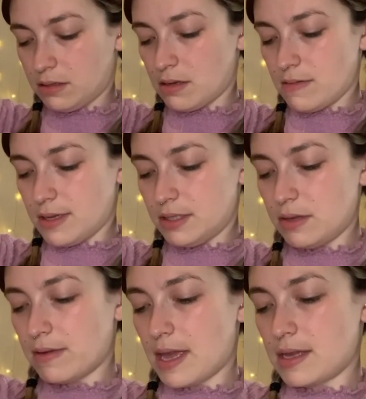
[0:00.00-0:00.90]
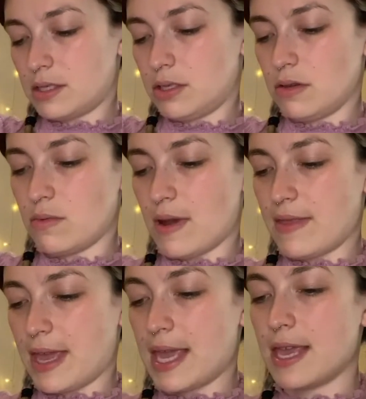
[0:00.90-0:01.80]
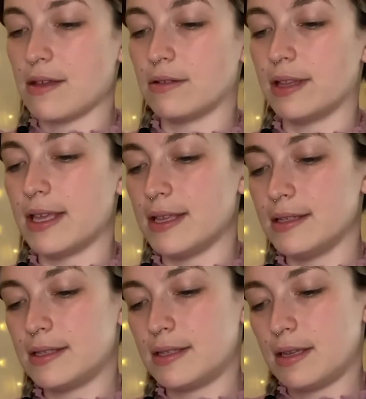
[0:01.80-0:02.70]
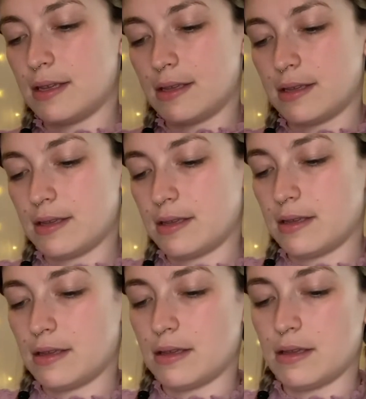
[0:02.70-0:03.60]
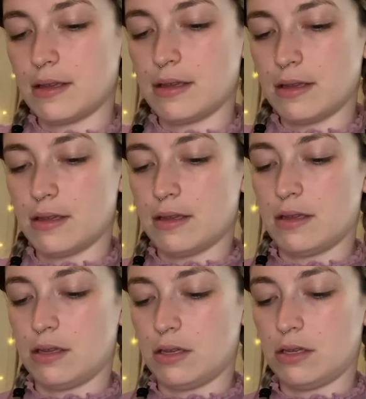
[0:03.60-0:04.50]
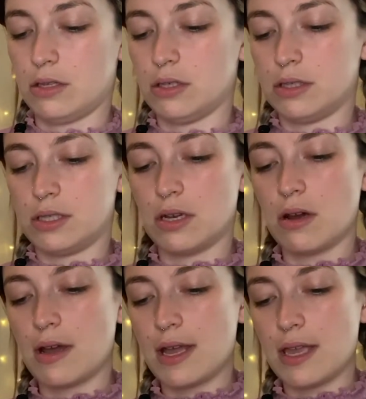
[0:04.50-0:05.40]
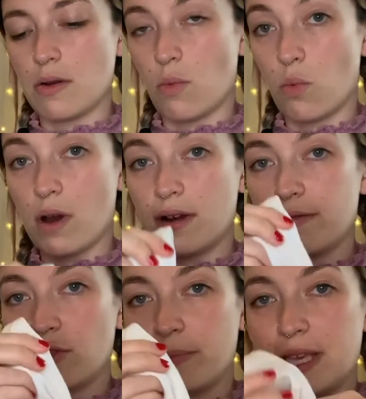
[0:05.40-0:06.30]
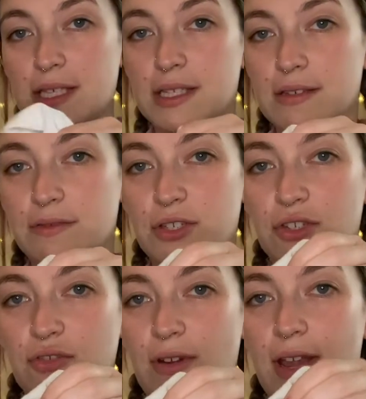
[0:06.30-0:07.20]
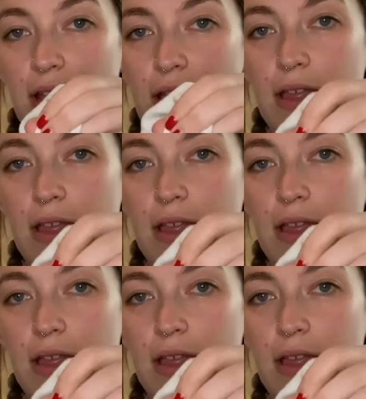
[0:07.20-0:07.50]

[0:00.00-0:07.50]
So as you get to where the heel is, you should tie one of your pieces of string